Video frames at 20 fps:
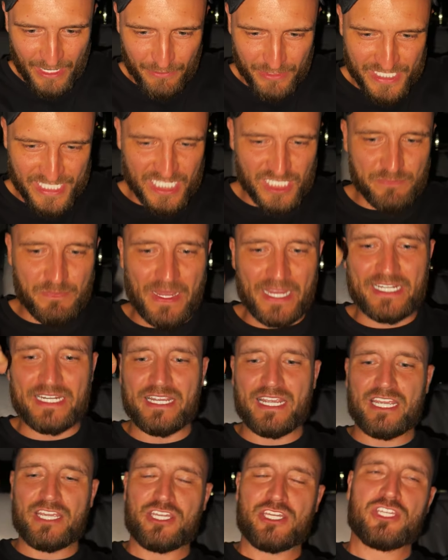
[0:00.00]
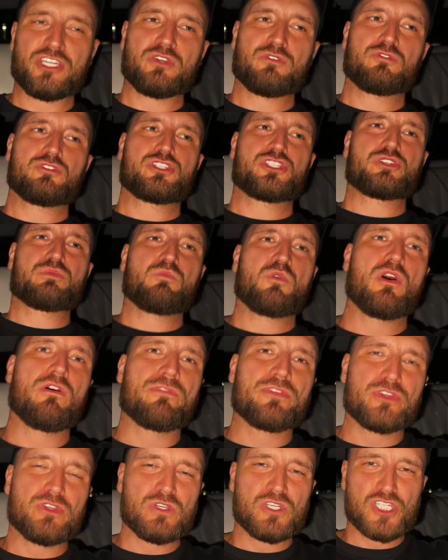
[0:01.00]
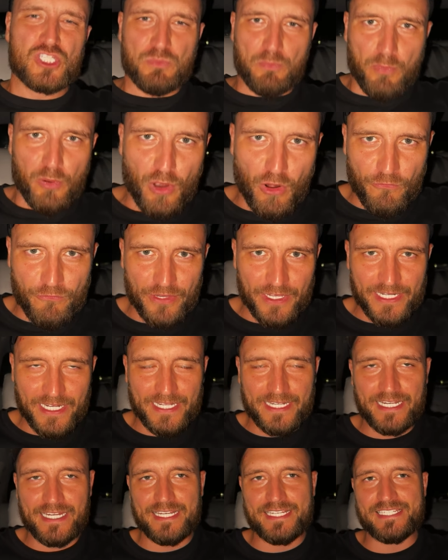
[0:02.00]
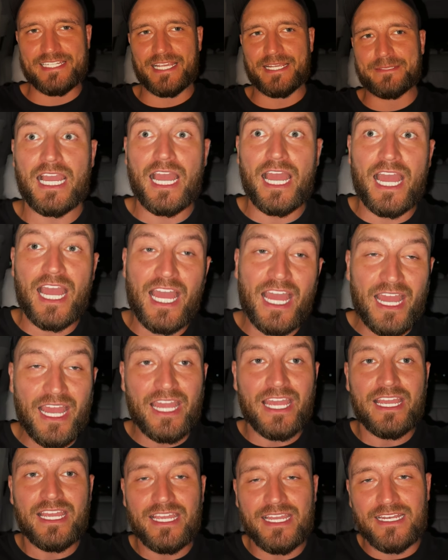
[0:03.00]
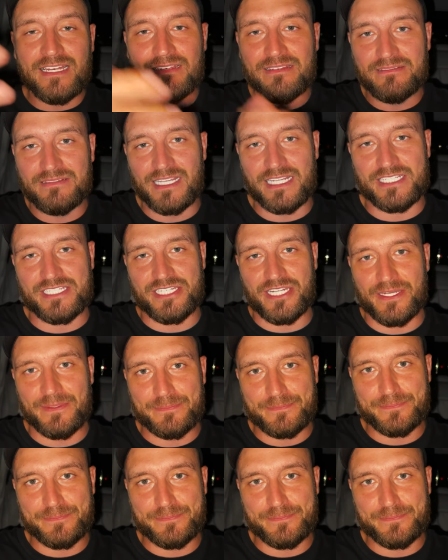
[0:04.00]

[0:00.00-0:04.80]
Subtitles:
I was expecting a huge move, huge profit, and then it's like, and that's it.